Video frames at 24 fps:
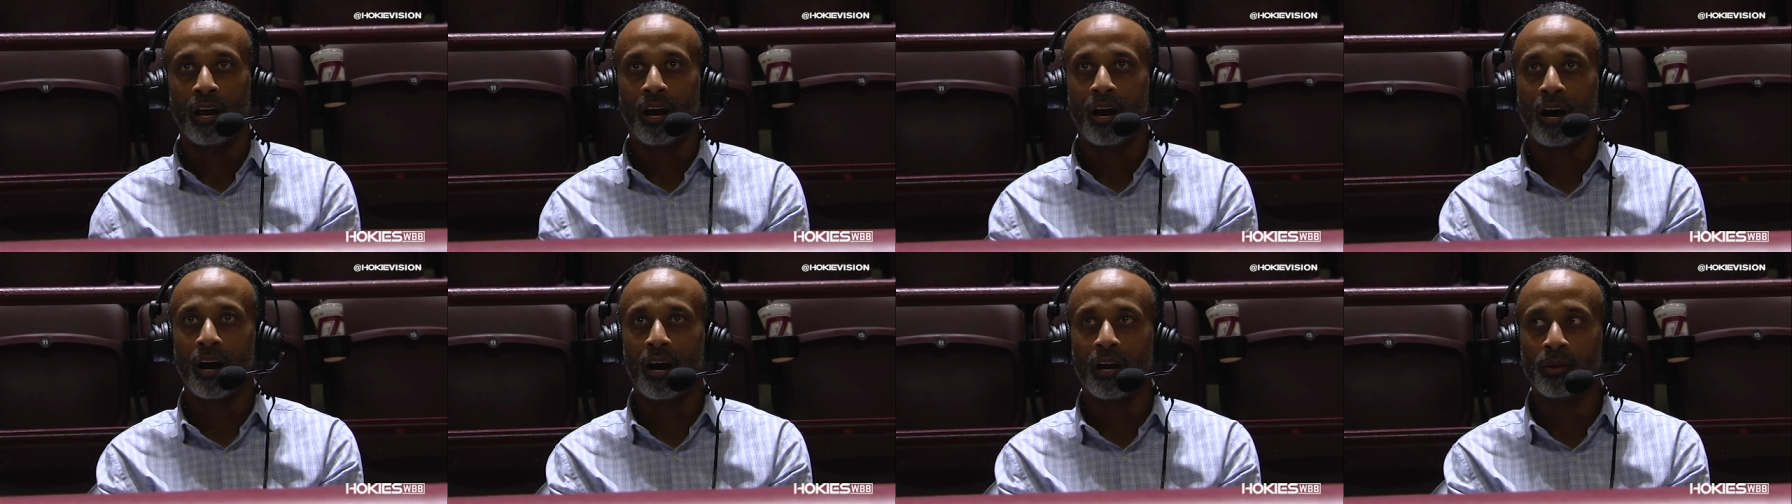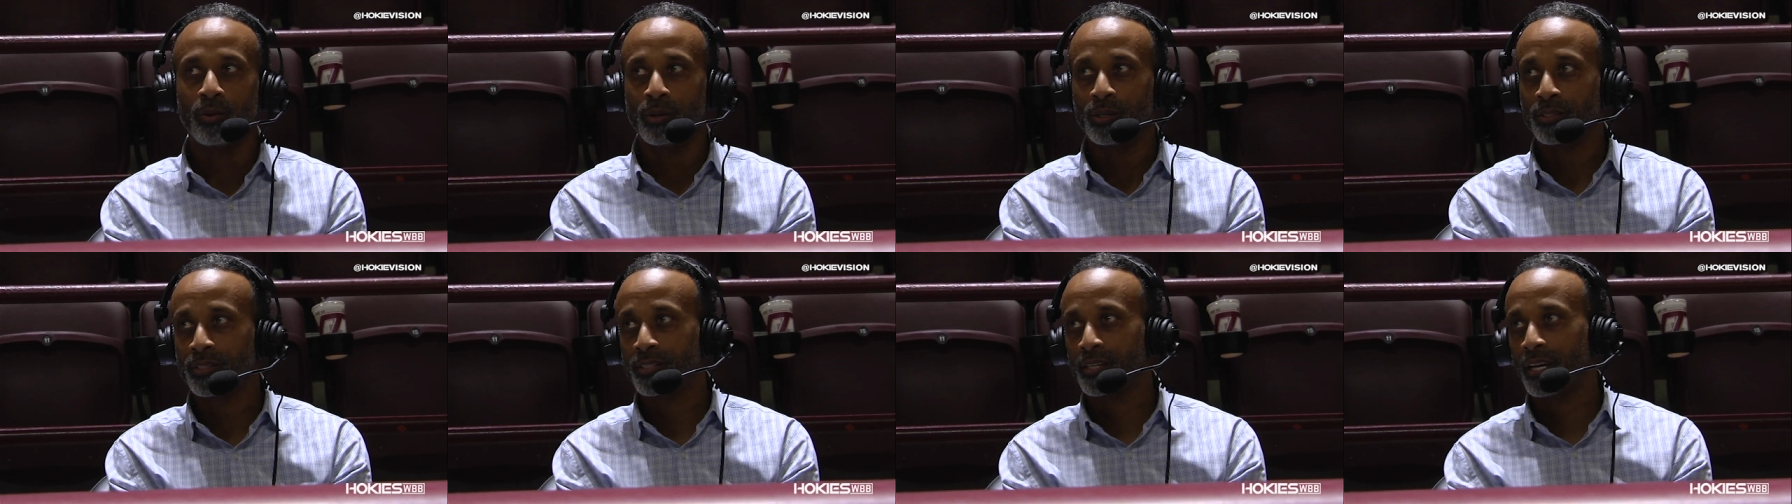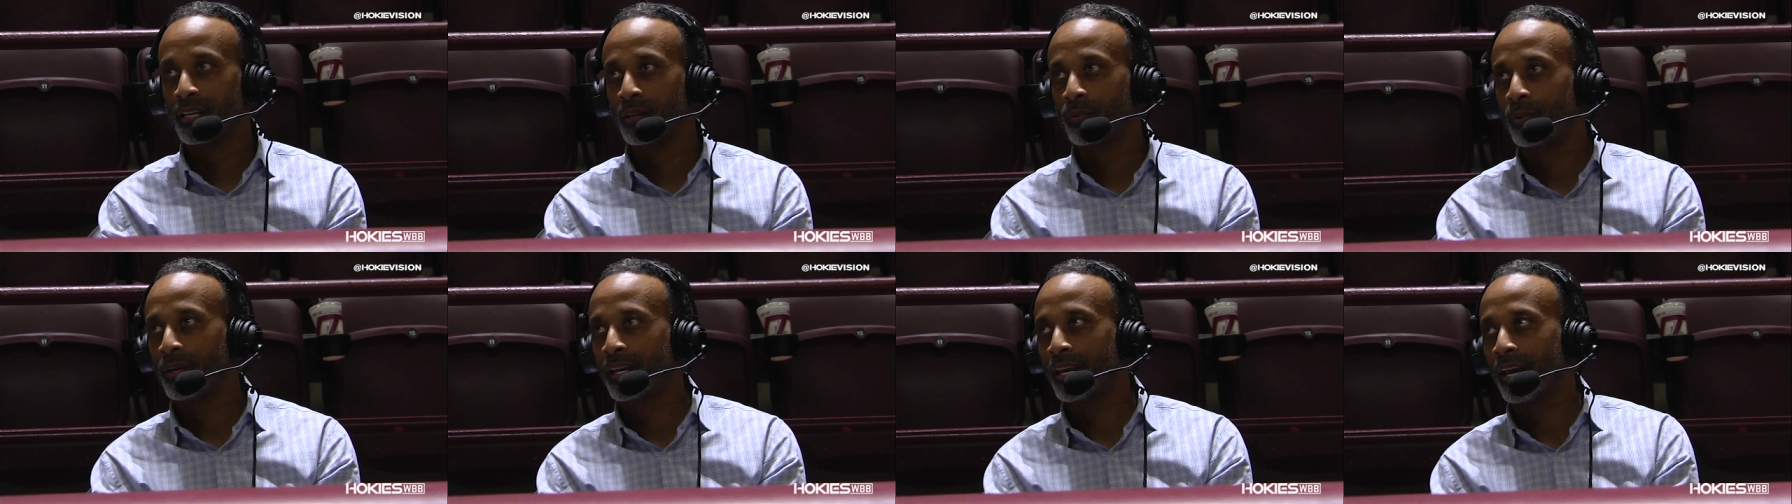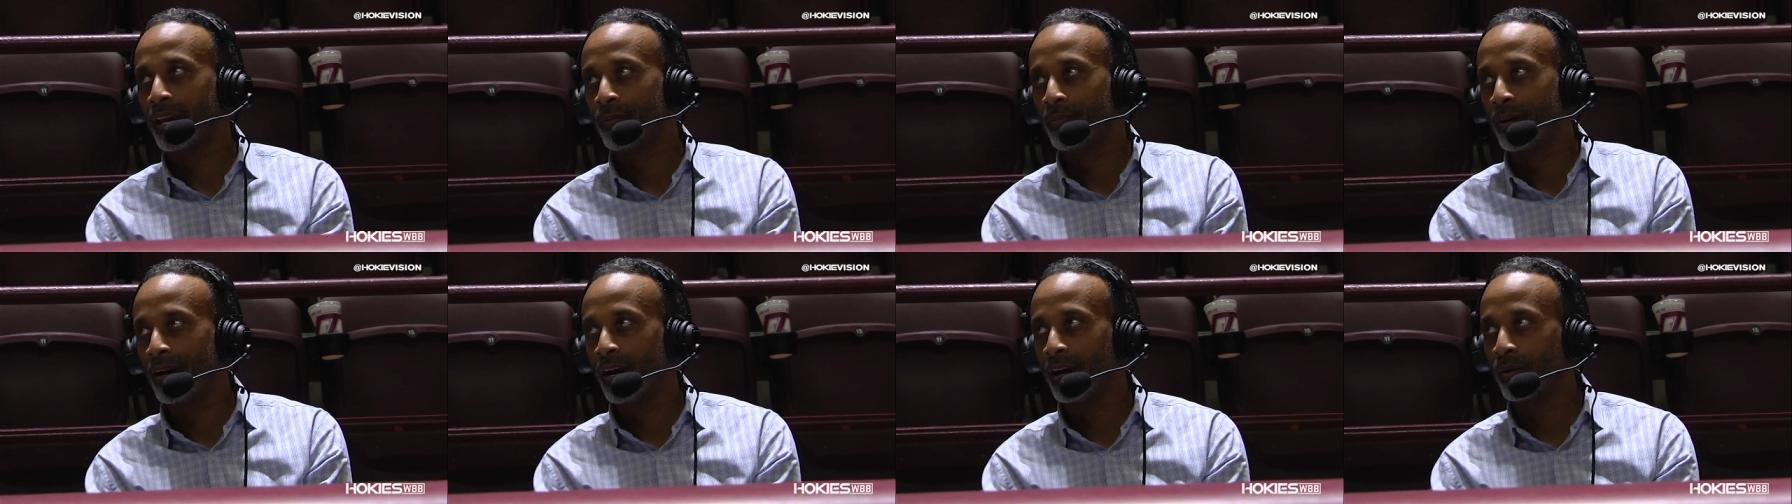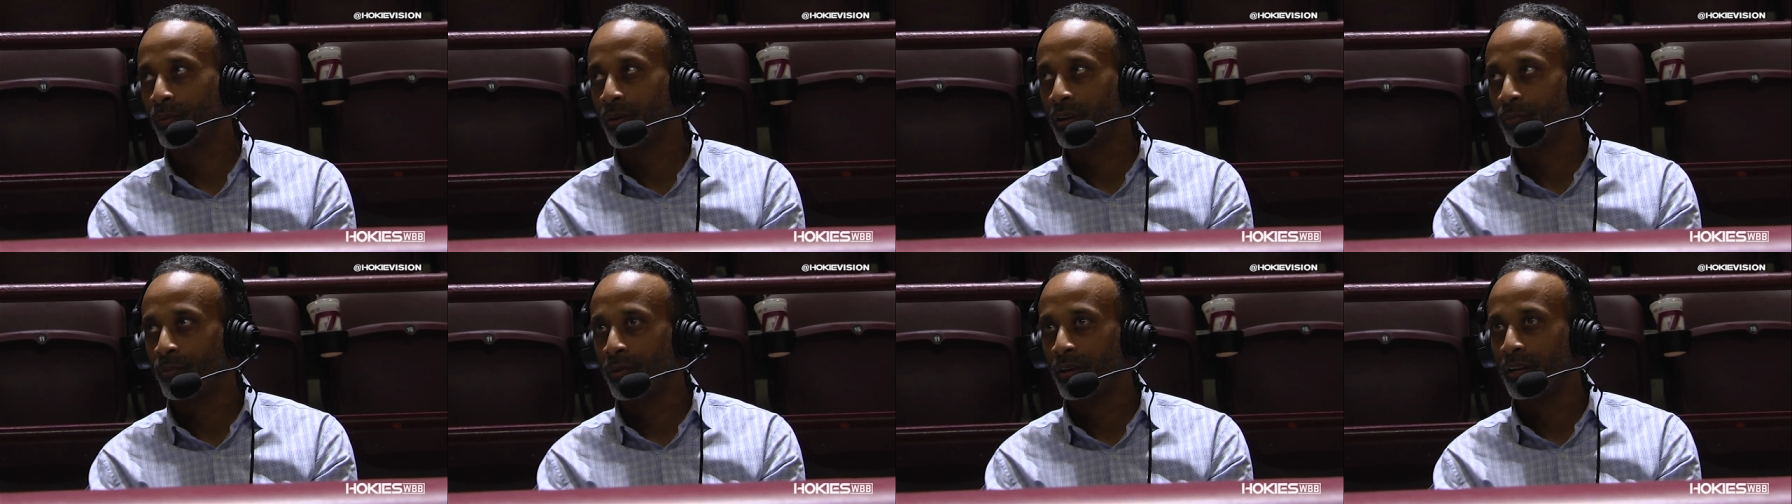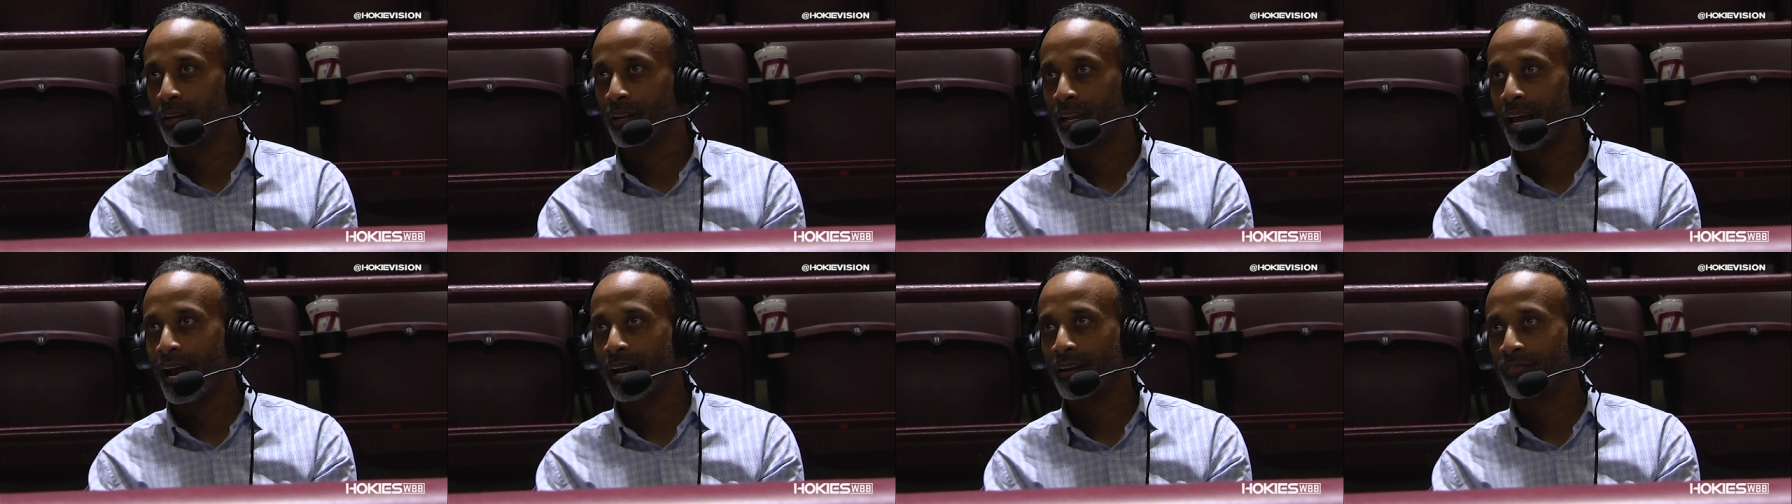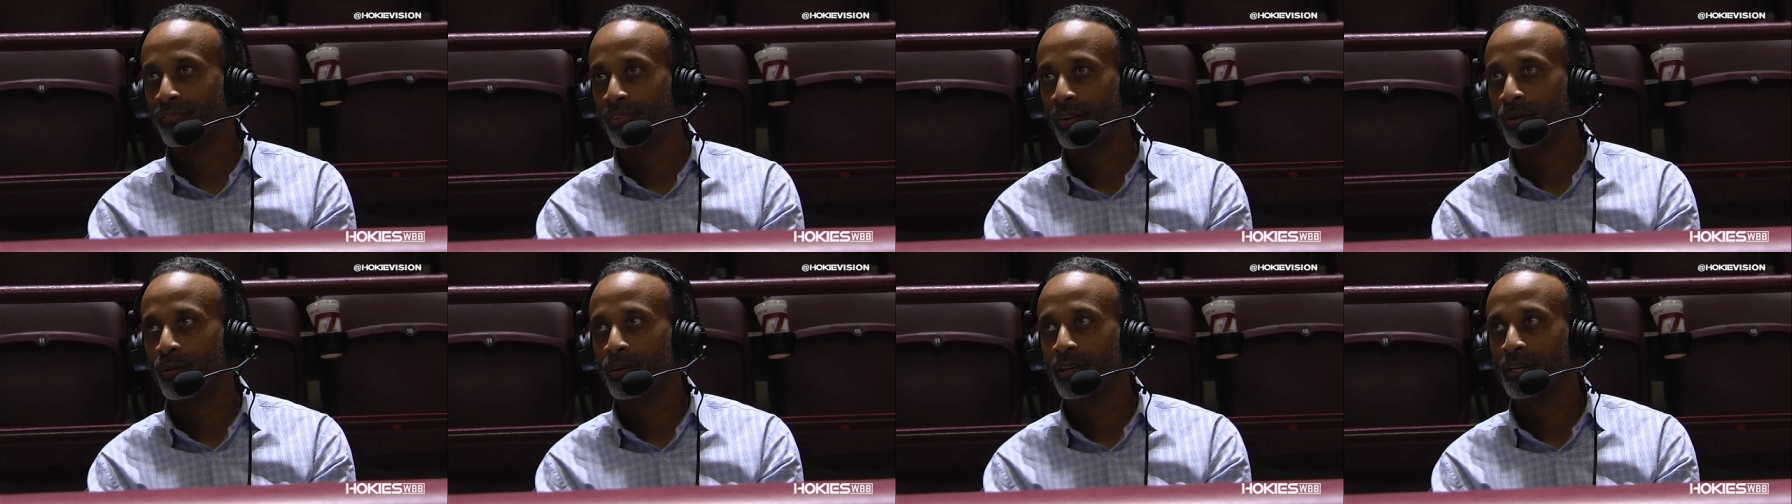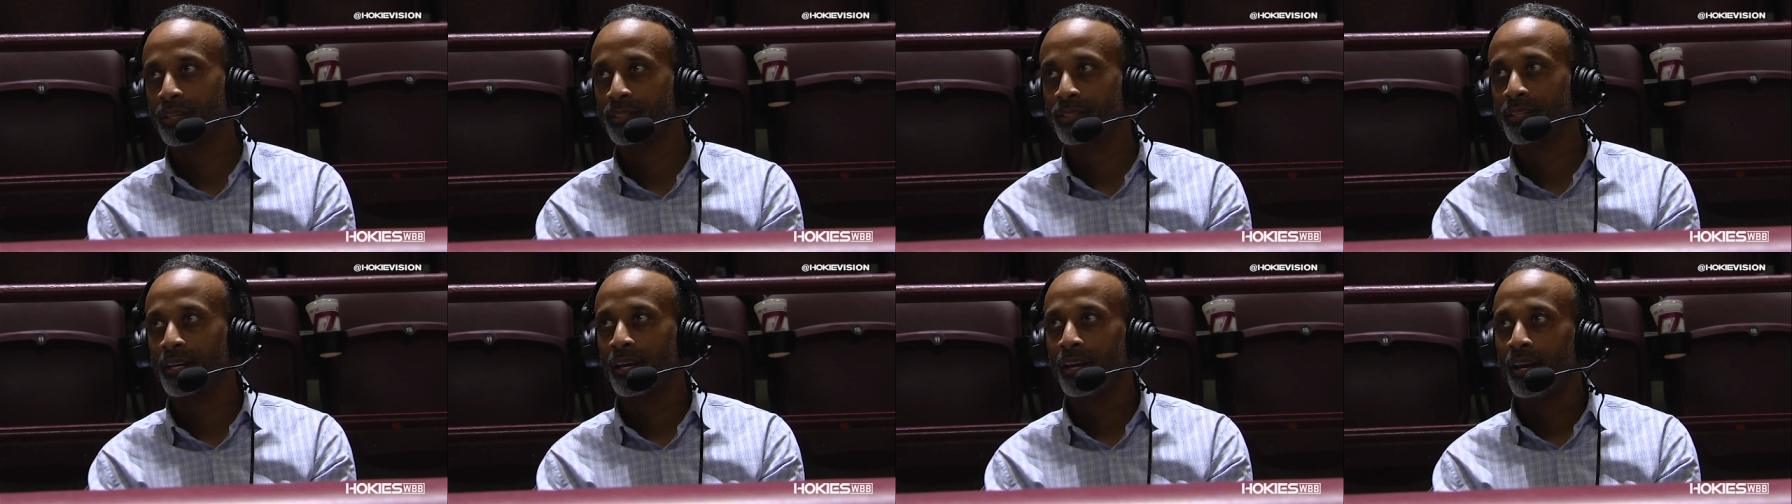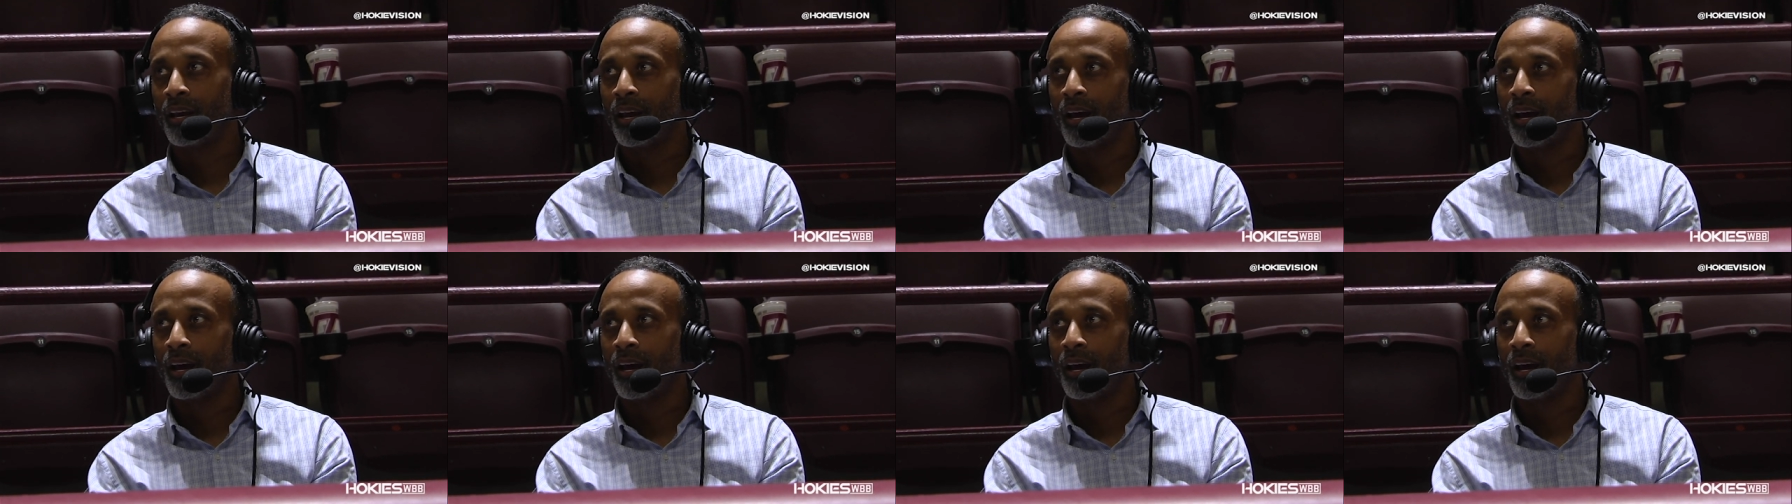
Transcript: Uh, you can say that we came out, we, we lacked focus.